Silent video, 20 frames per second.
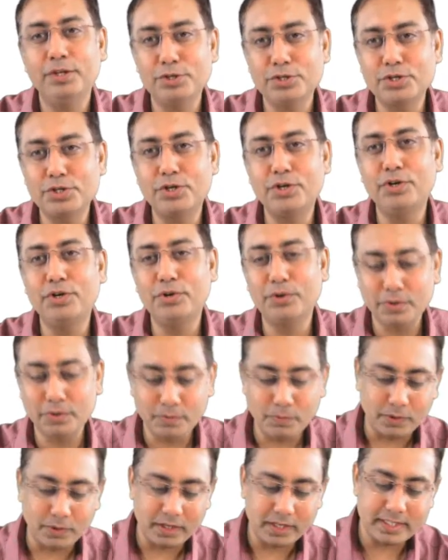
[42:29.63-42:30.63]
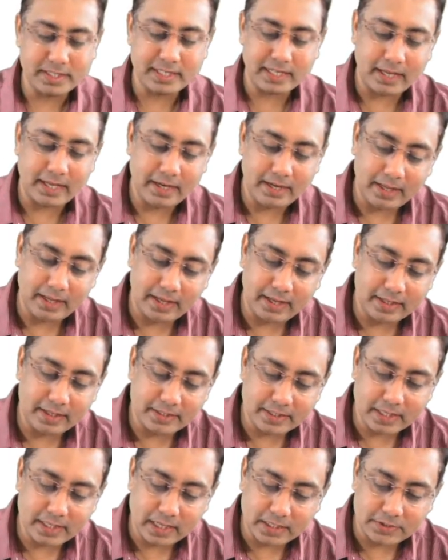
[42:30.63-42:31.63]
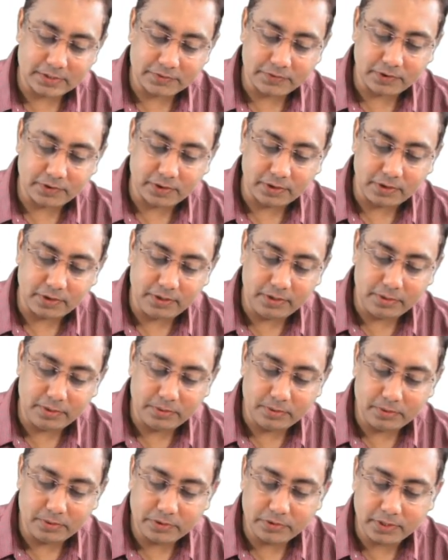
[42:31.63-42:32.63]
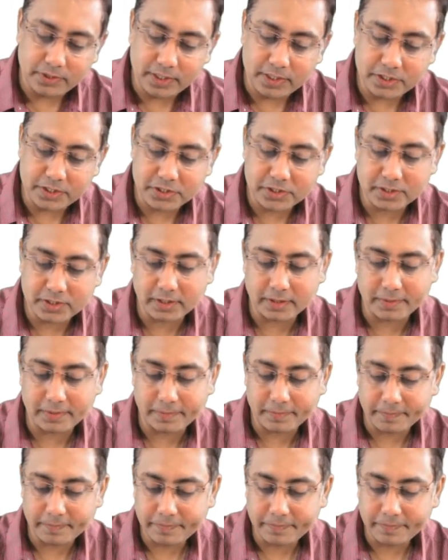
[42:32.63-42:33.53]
You should note what is N. N stands for nutrition.